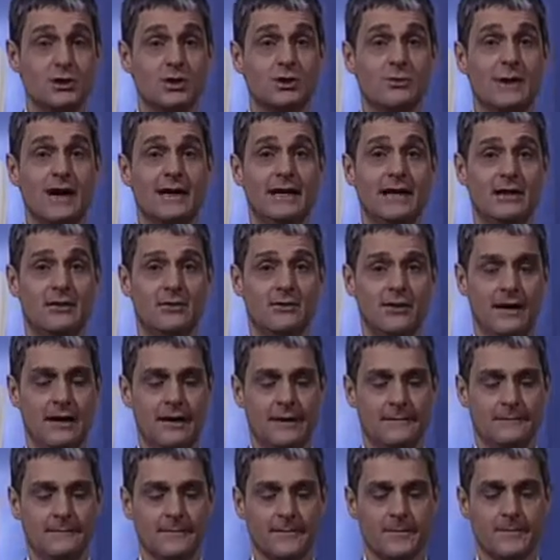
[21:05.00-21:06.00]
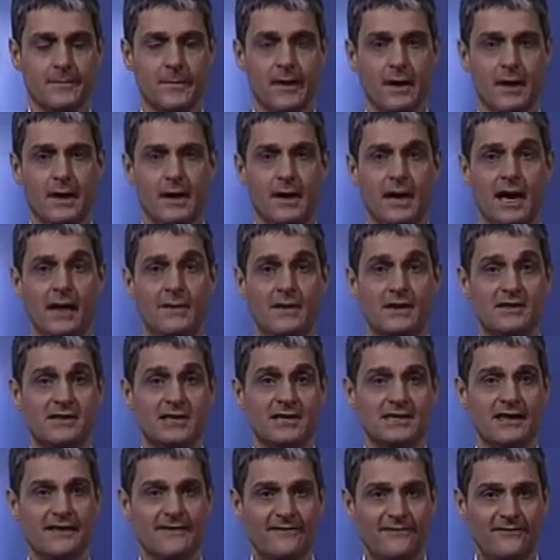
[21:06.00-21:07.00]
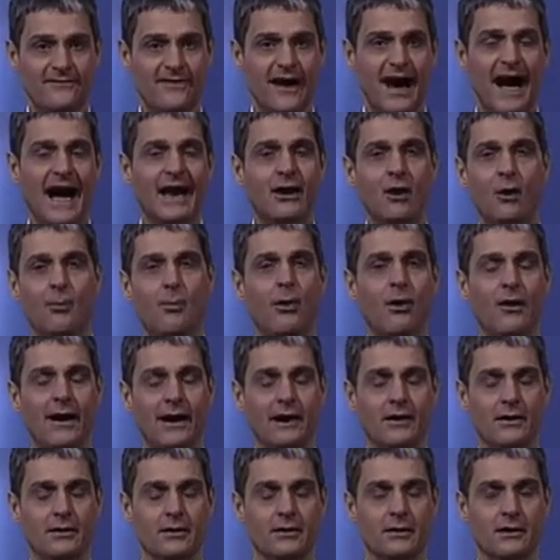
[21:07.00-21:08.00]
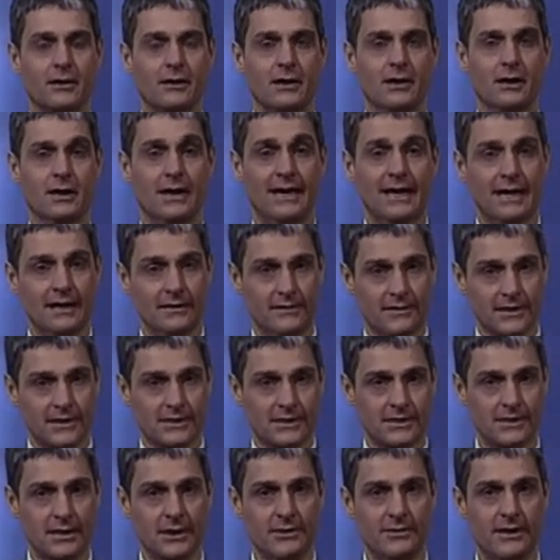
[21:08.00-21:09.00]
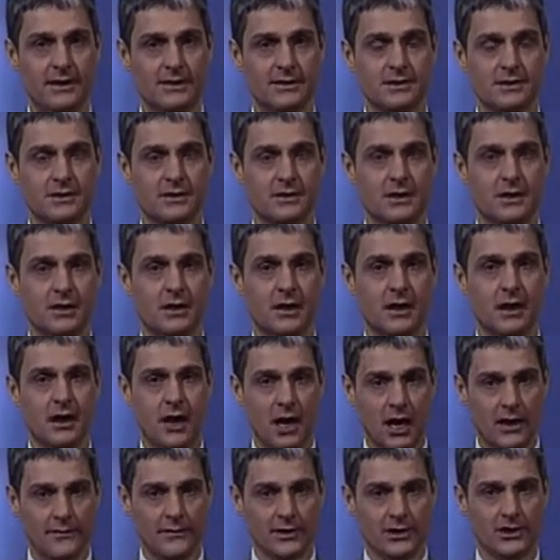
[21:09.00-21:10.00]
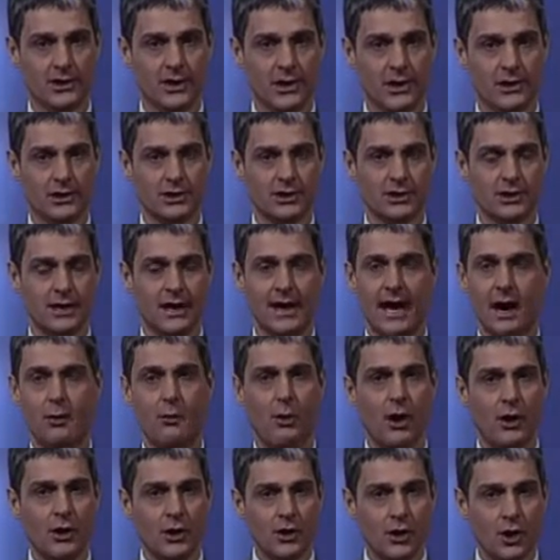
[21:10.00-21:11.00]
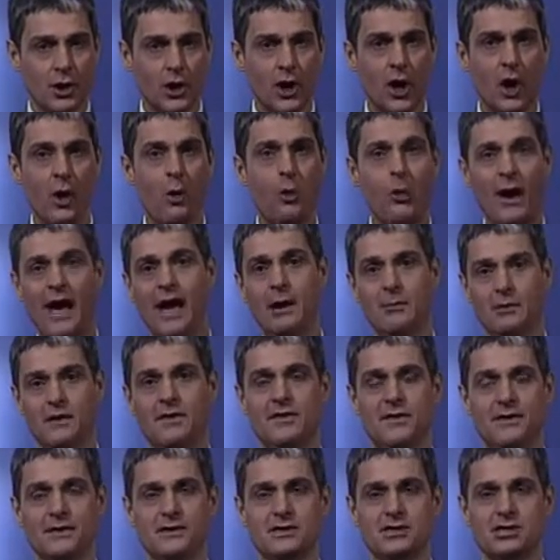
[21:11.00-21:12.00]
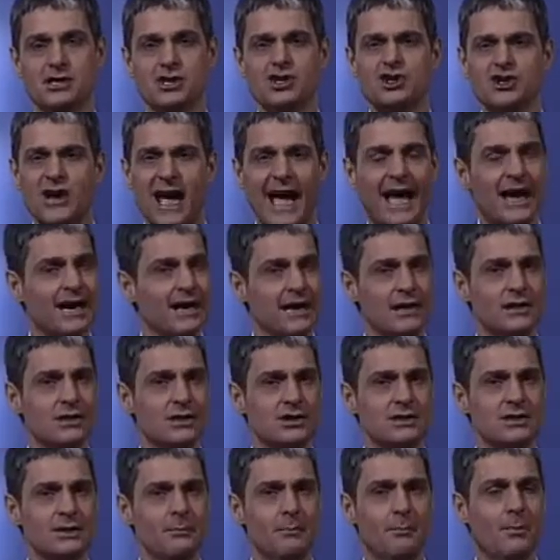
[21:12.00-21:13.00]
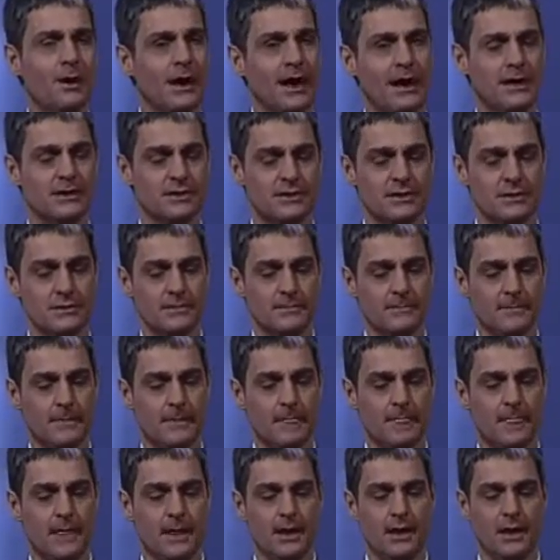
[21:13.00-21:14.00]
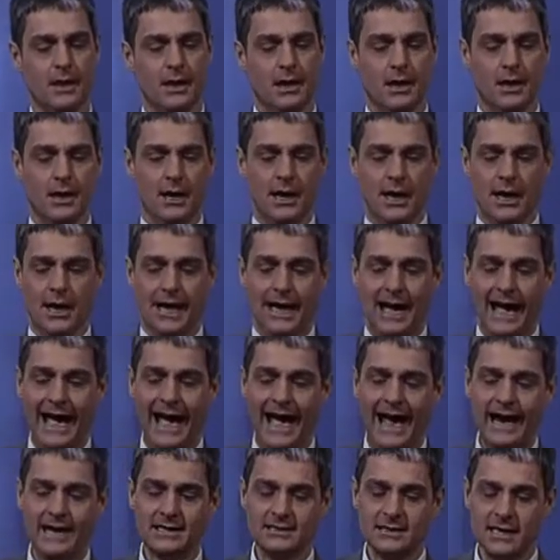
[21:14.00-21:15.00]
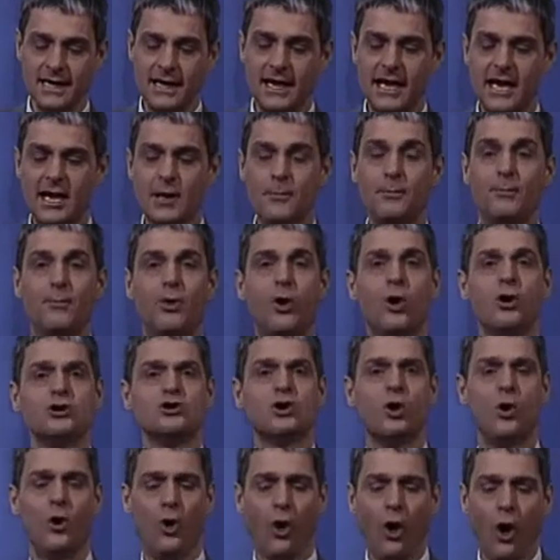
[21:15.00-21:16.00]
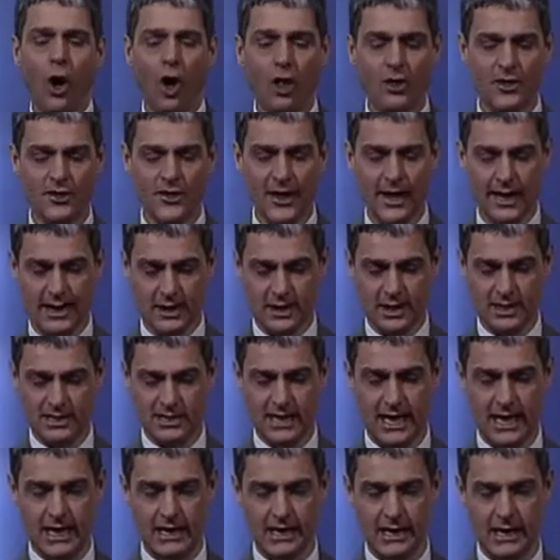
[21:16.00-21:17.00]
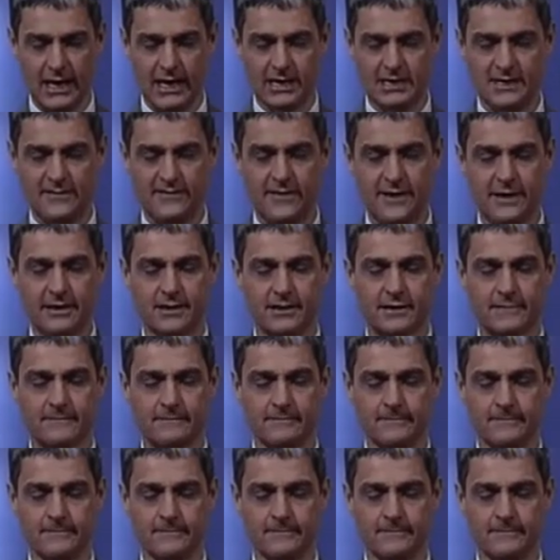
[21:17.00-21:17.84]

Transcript: to 23, and this is the final point in this series on the church, and I want you to go away with this, challenged and blessed. And He put all things under His feet